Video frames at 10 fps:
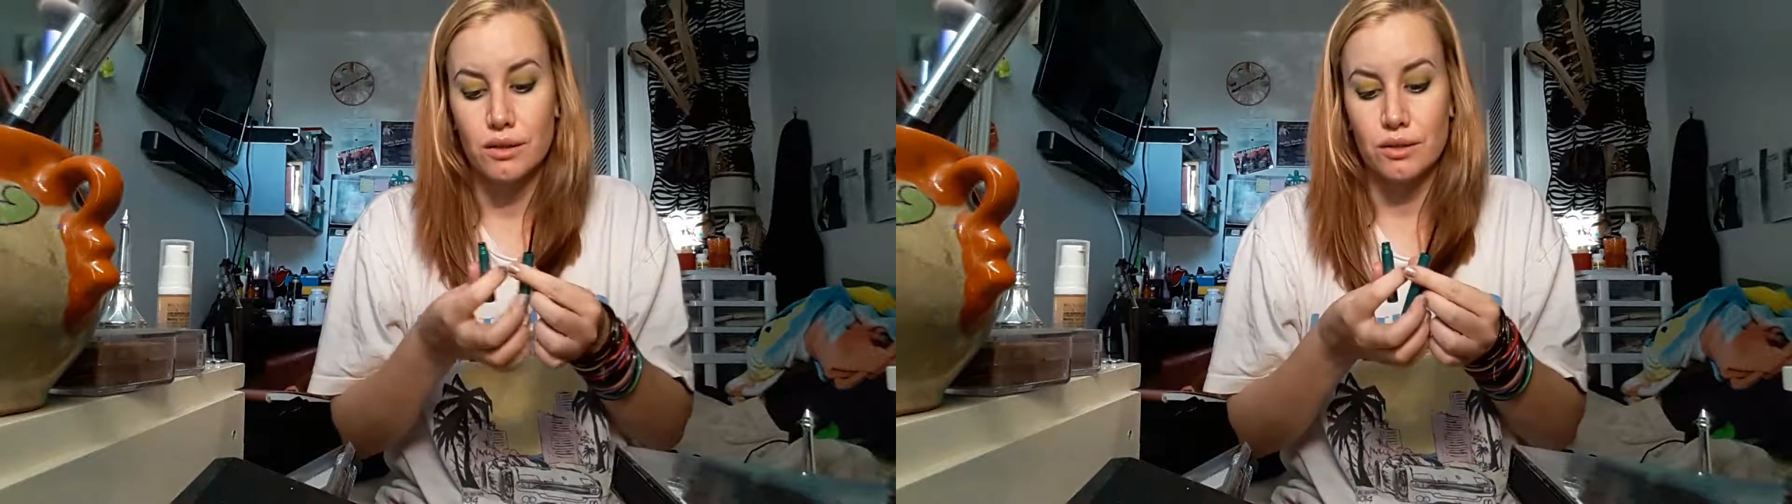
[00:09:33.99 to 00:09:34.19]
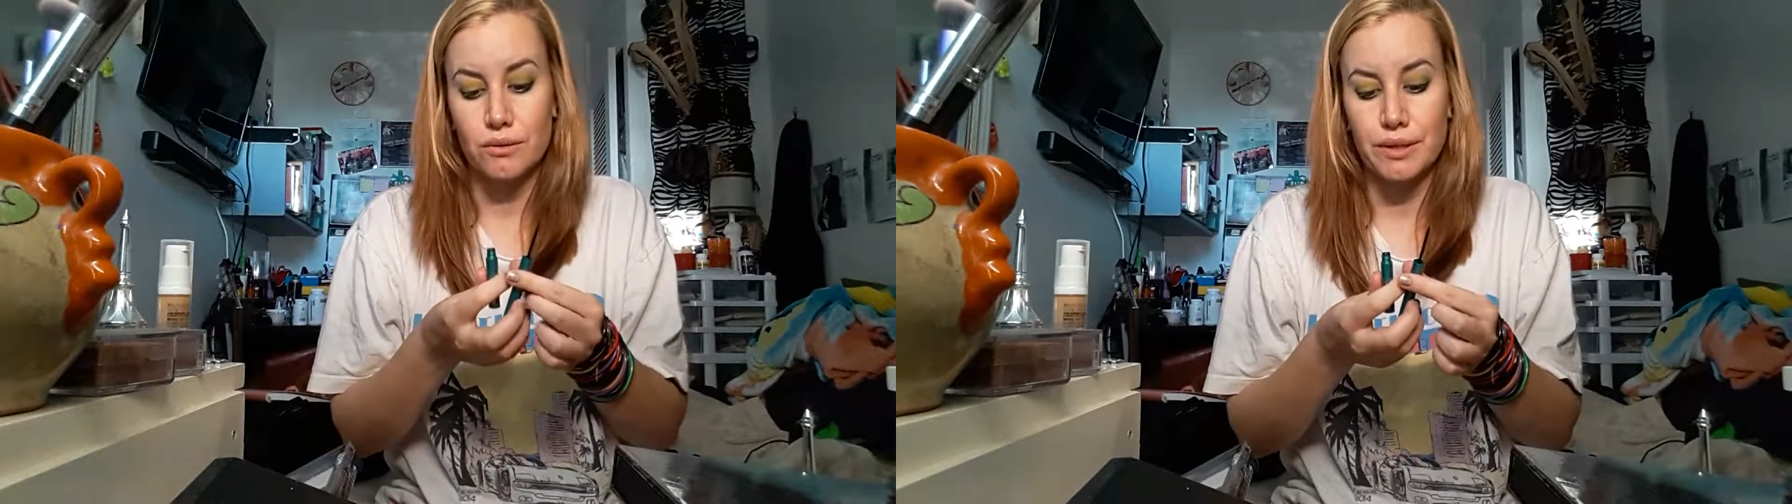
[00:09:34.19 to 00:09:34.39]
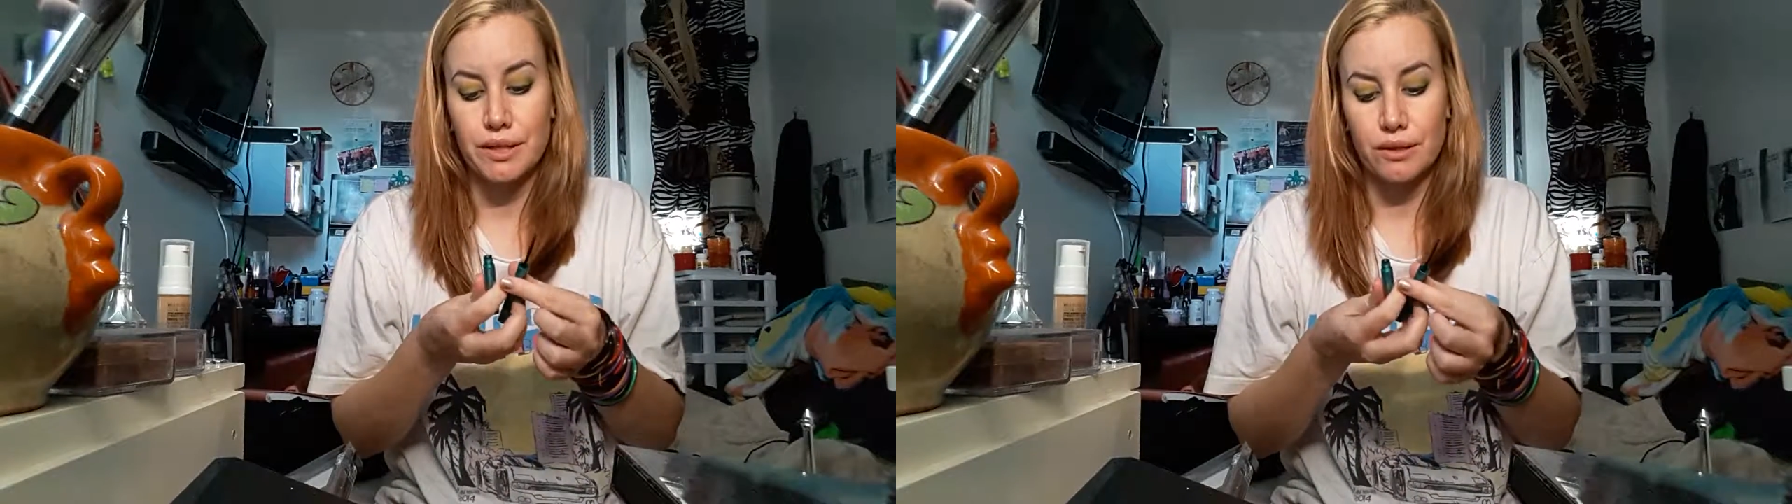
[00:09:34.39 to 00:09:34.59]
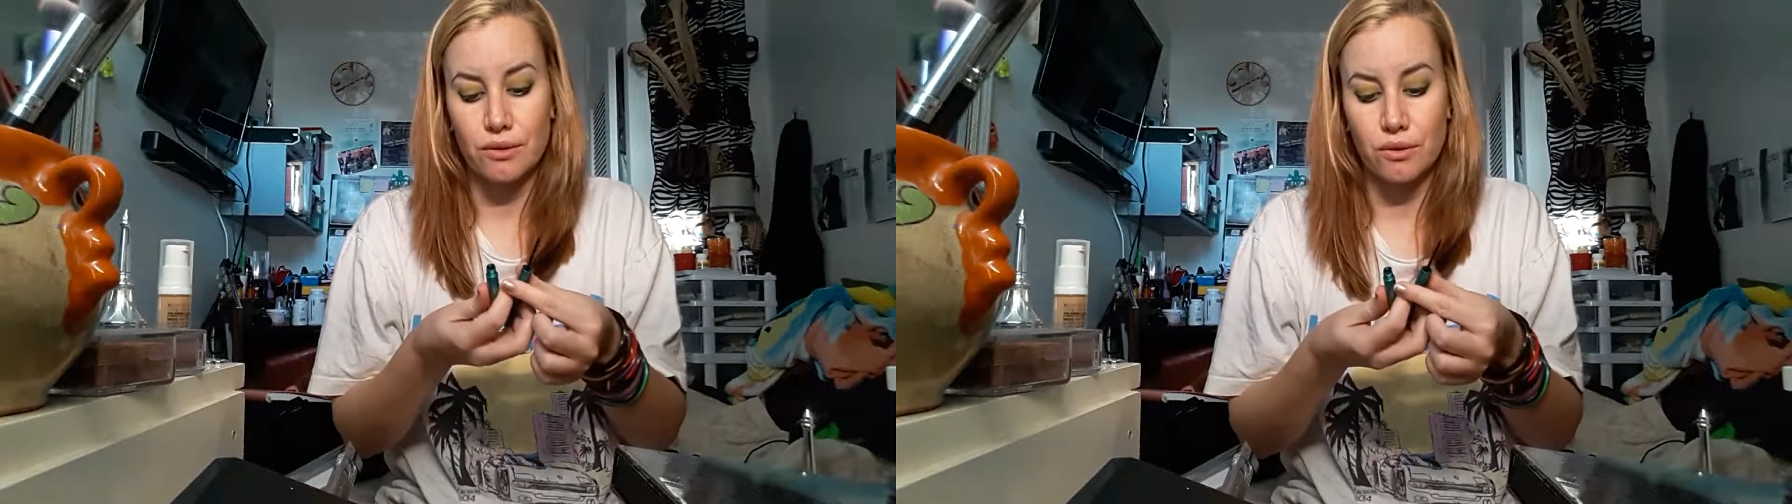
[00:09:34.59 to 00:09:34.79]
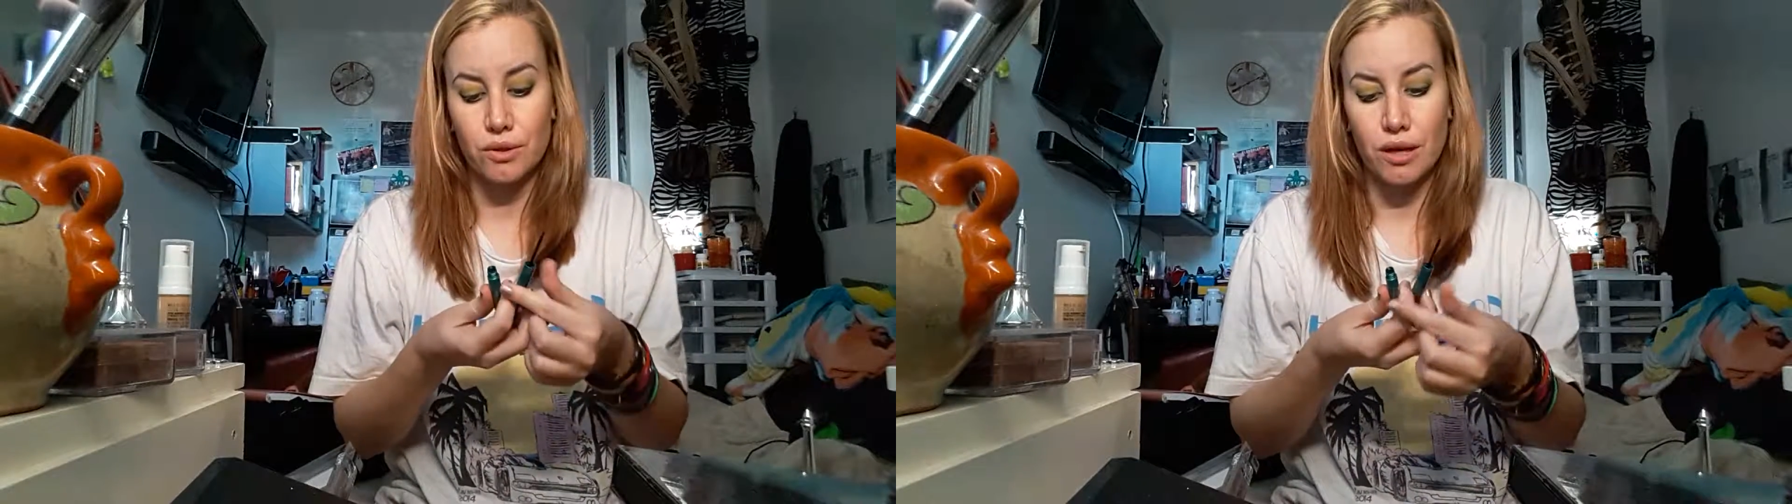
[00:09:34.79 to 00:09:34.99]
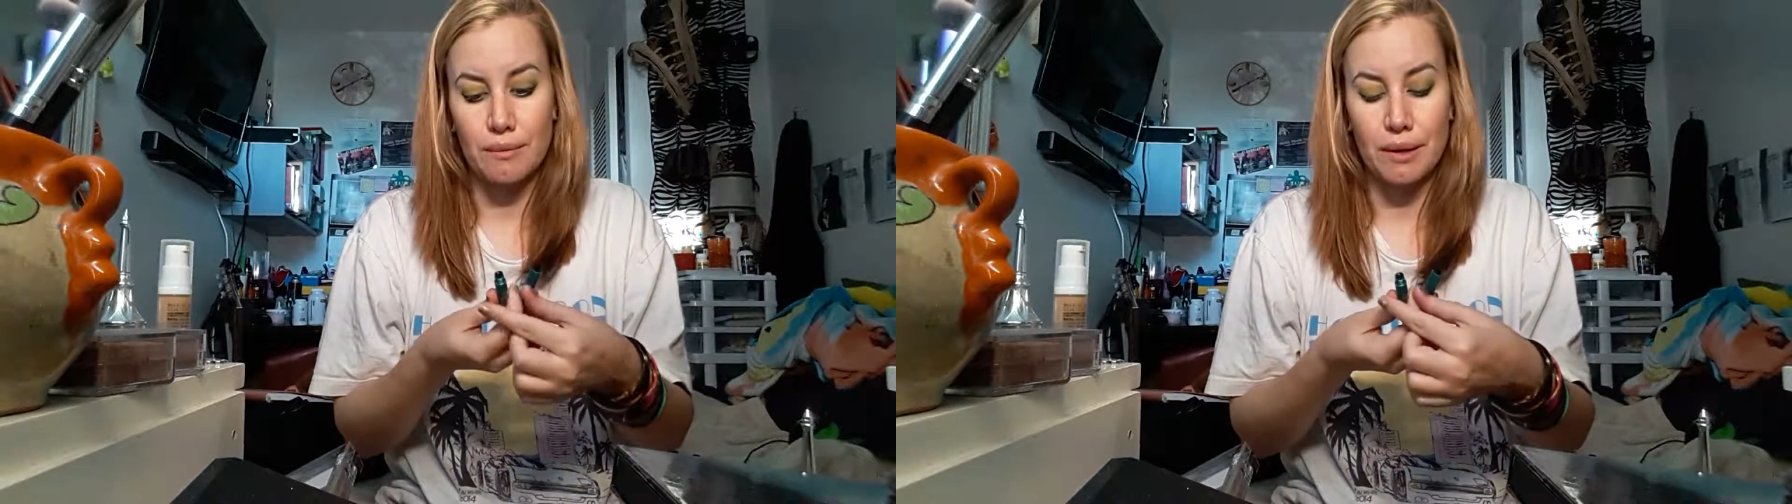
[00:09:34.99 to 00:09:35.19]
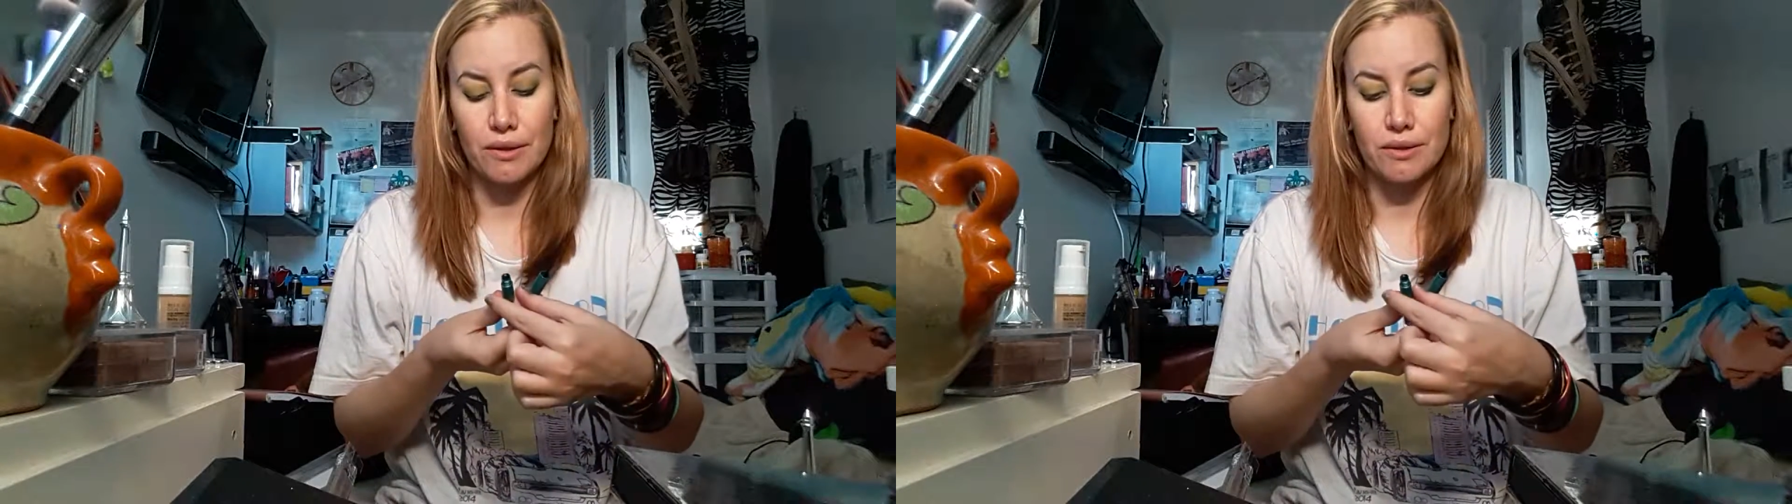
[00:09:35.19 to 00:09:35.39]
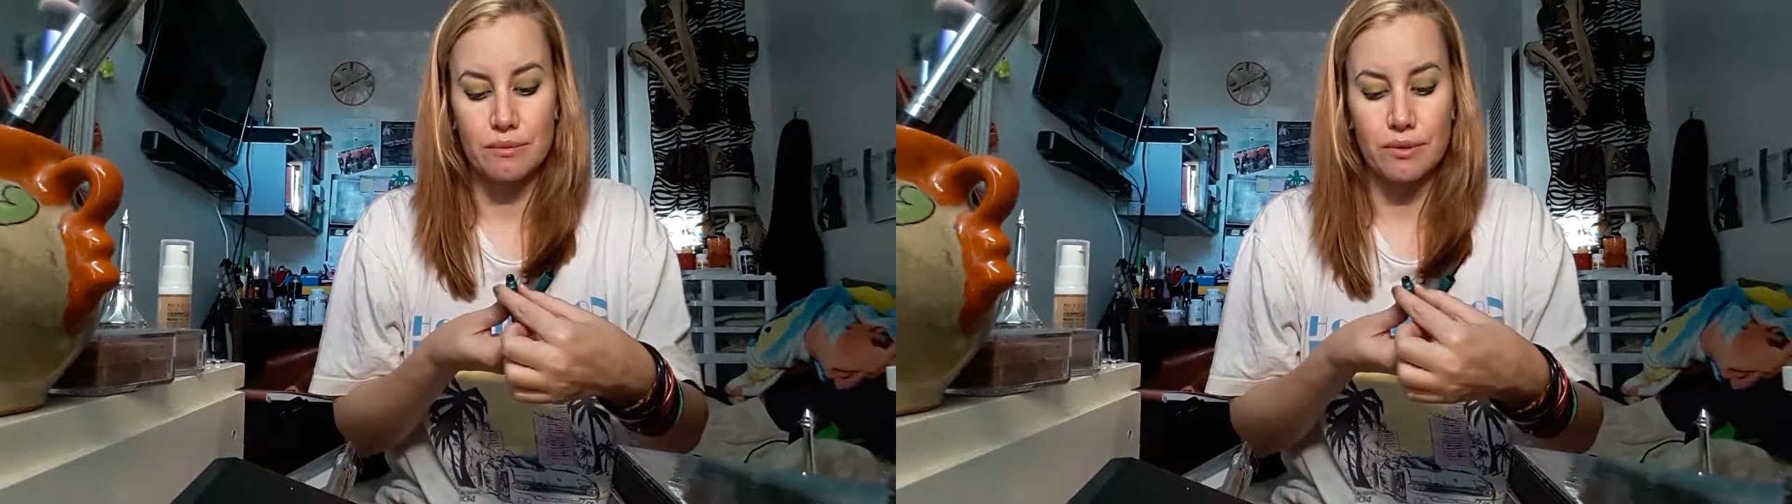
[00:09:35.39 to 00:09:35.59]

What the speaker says: you don't hear a whole lot about them.